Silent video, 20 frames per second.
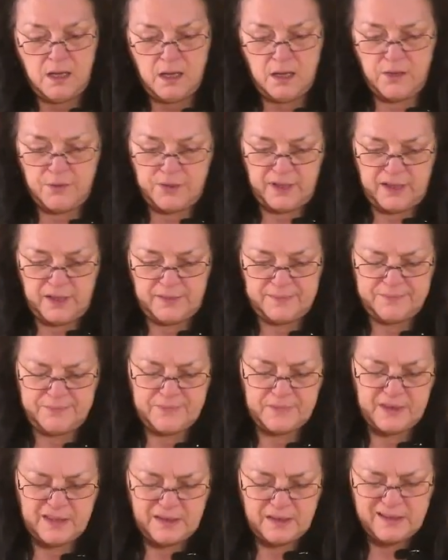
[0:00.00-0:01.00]
okay.
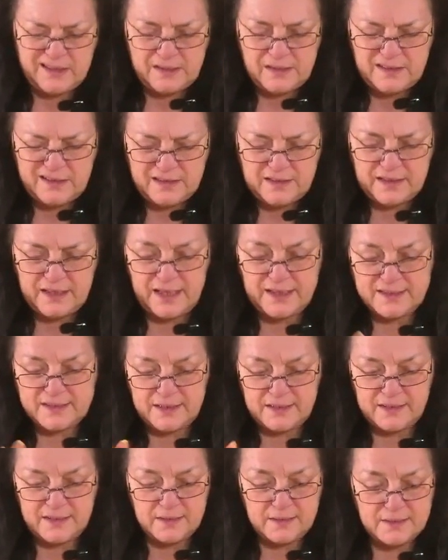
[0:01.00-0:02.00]
In case I
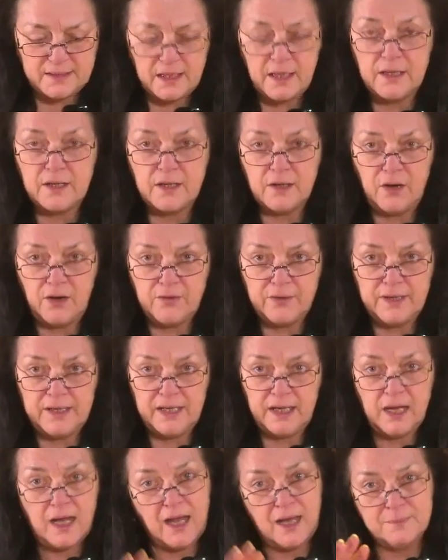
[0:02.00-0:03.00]
didn't say it
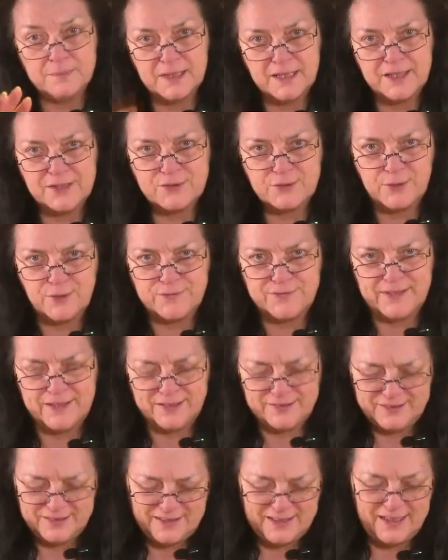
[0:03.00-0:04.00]
already, I'm Lady
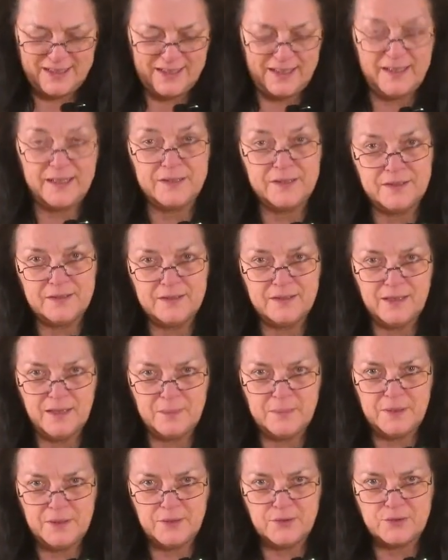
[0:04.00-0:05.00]
Starfire, and
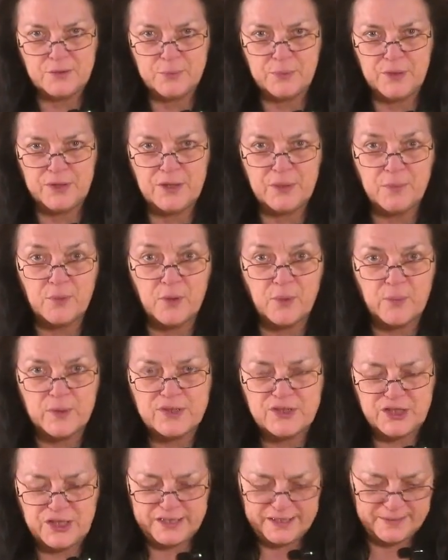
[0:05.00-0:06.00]
I'm here to bring you more
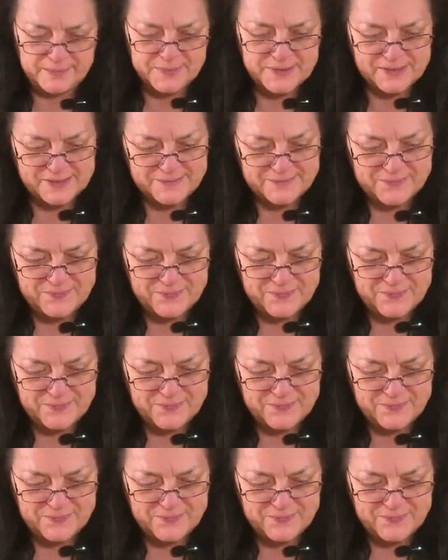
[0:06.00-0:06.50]
witchy tips.